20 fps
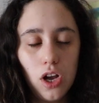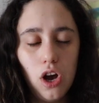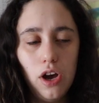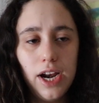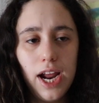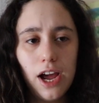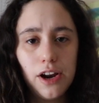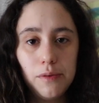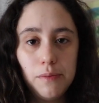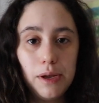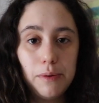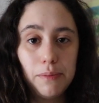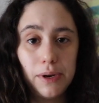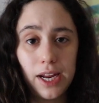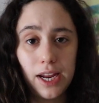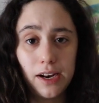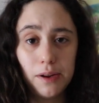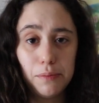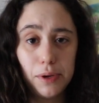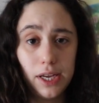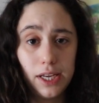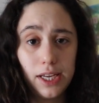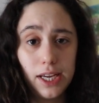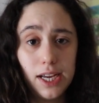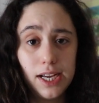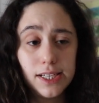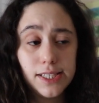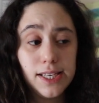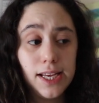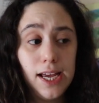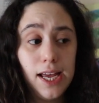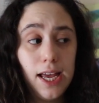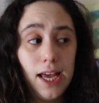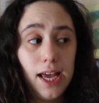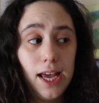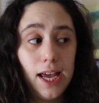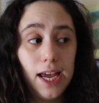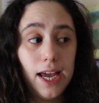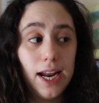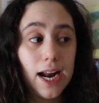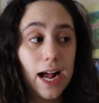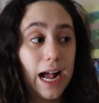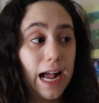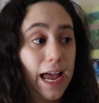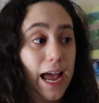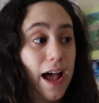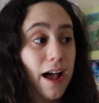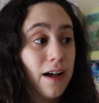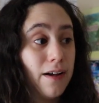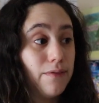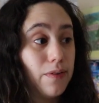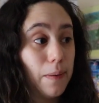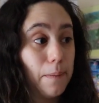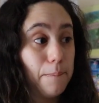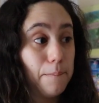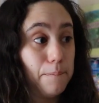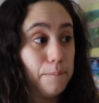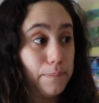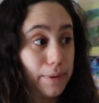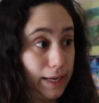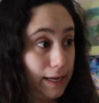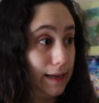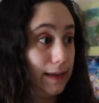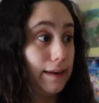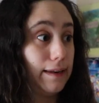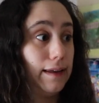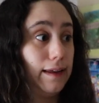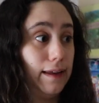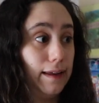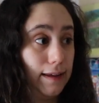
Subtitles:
on how to make banana pancakes, and I have been.